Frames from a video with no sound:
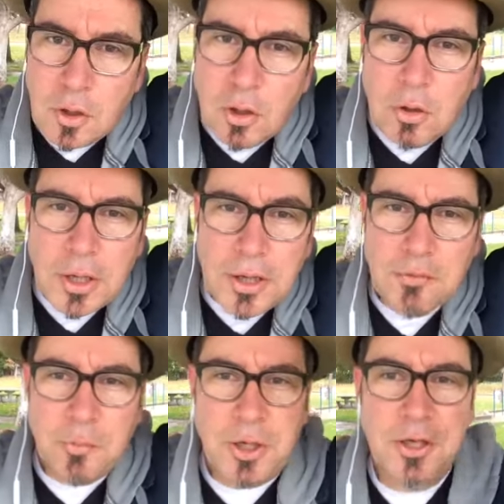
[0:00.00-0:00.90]
Oh, hey
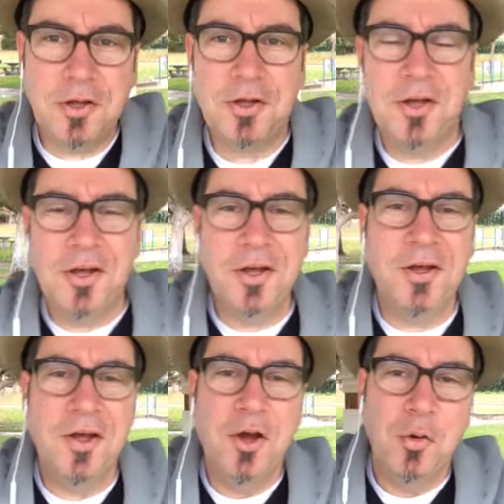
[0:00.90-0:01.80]
everybody. Wow,
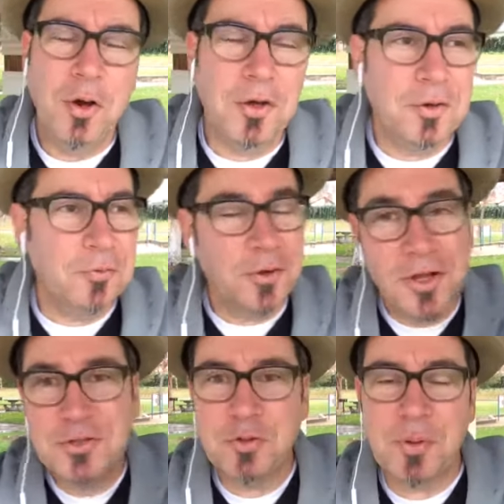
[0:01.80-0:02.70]
I didn't
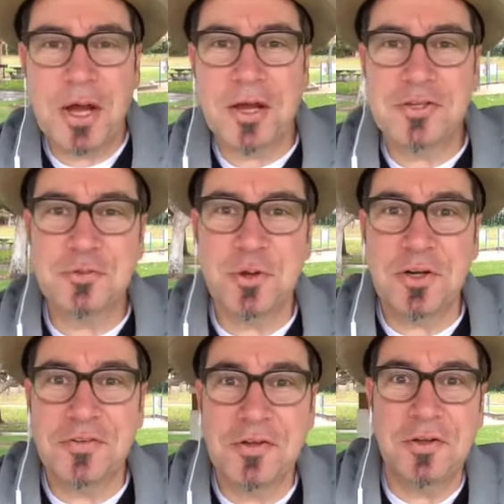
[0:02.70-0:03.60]
realize you were back. I just wanted
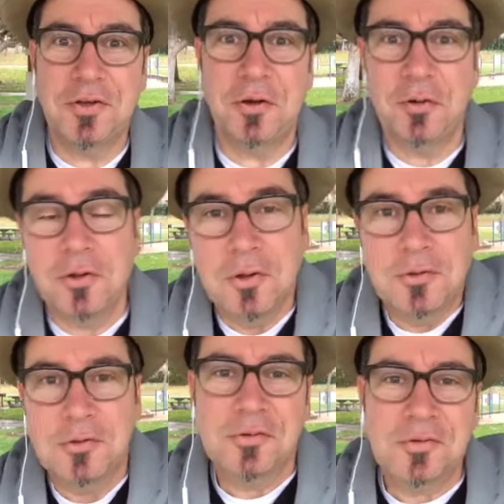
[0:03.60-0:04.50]
to see, how
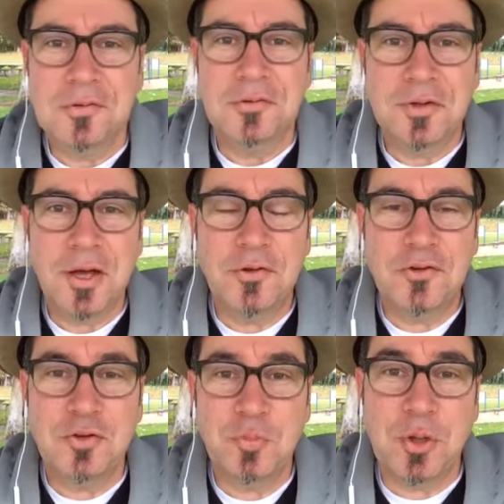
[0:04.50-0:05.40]
this
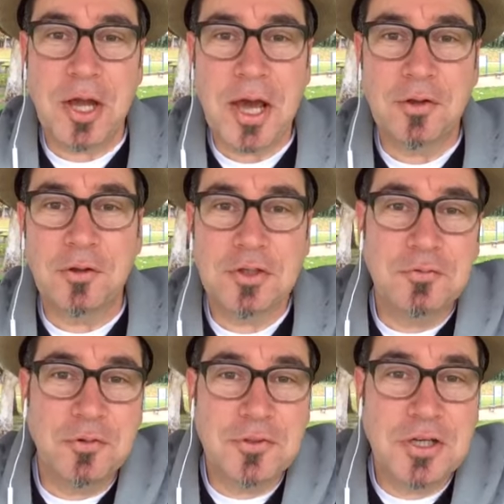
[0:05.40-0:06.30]
stupid hat looked, if
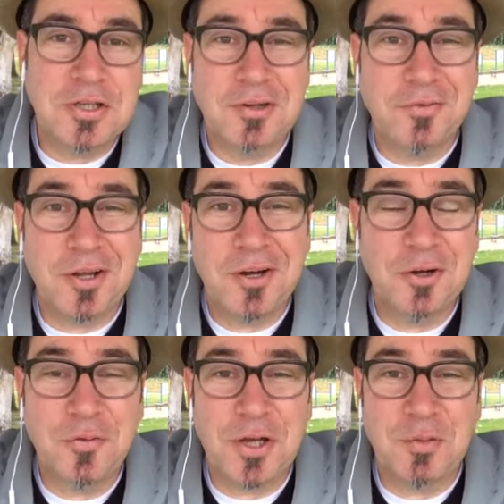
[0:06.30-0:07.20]
it was any different. I don't know
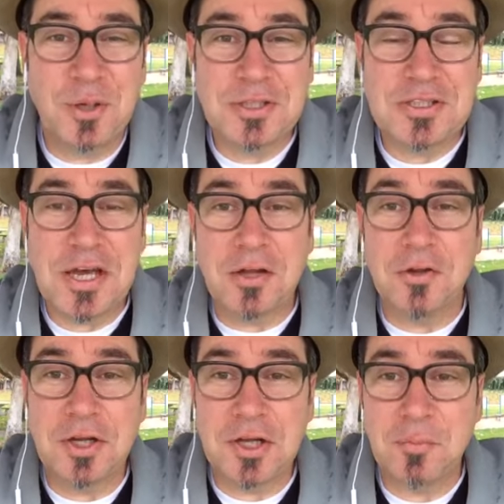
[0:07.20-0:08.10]
if I can make this hat
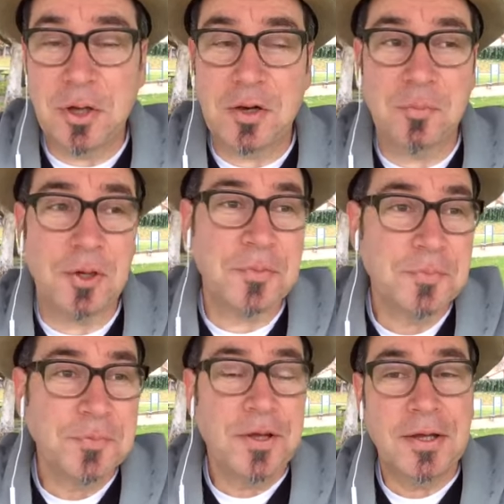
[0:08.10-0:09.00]
look any better, but
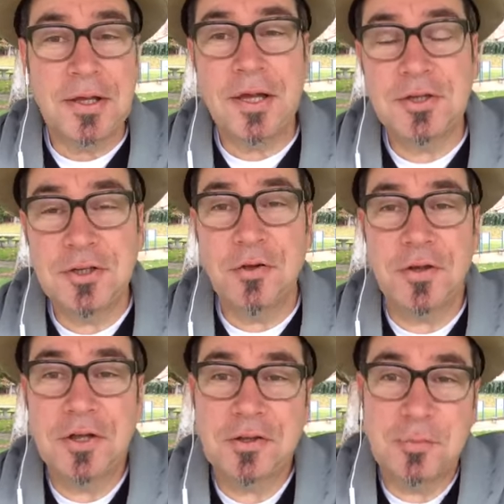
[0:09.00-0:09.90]
again, the
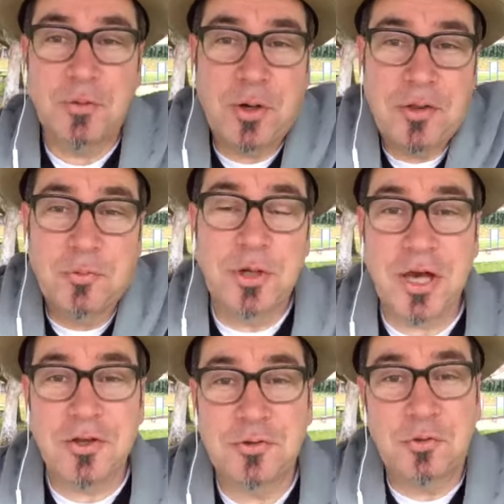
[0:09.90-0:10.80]
inclement weather, we got
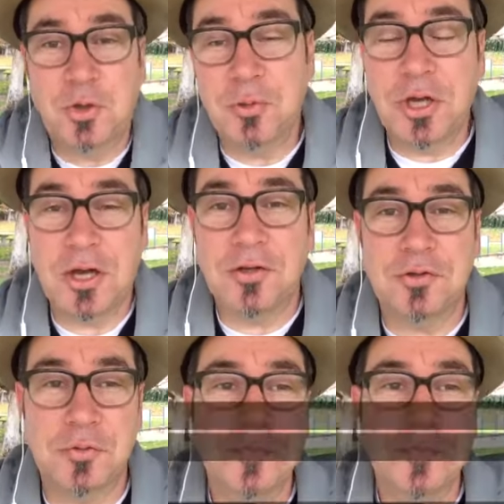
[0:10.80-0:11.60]
to do what we got to do.